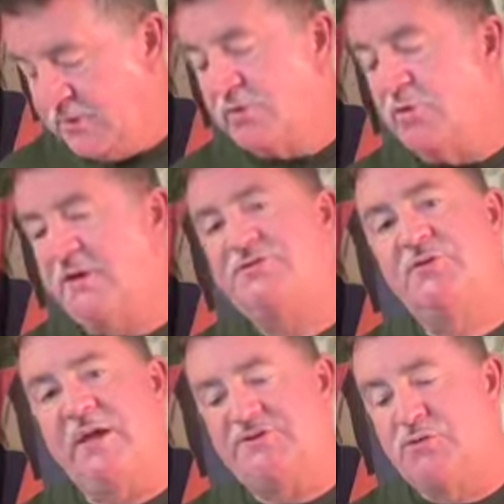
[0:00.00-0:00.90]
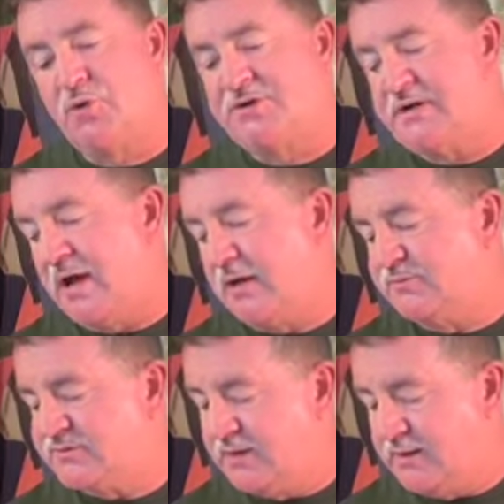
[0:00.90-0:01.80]
Cool, let's do that 2 more
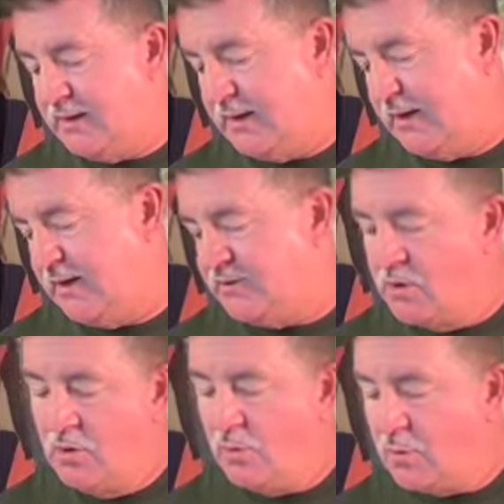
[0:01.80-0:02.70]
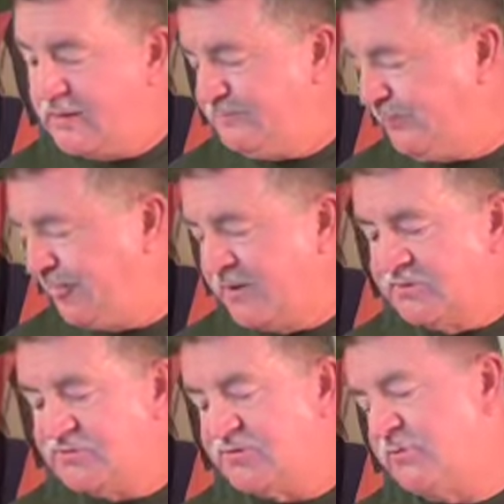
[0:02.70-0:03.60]
times. And 1,
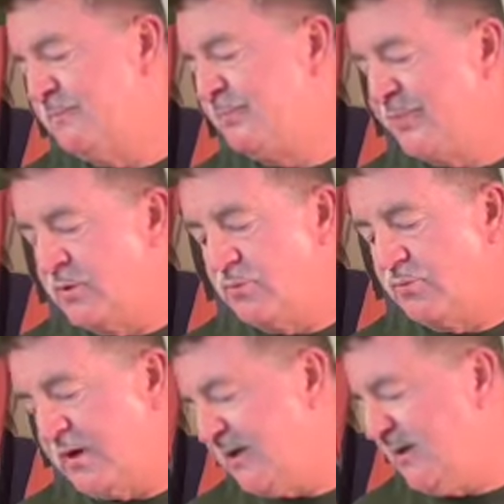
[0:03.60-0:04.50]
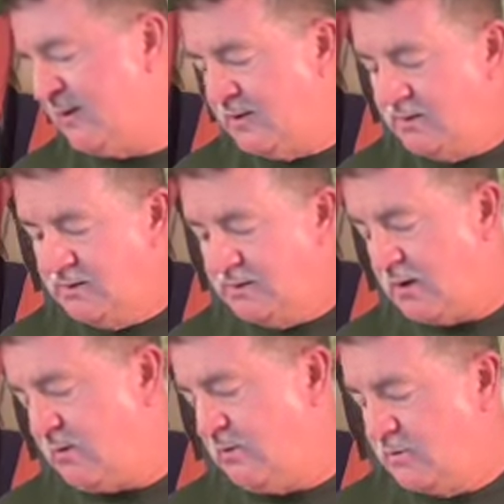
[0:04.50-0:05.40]
2, ready, go.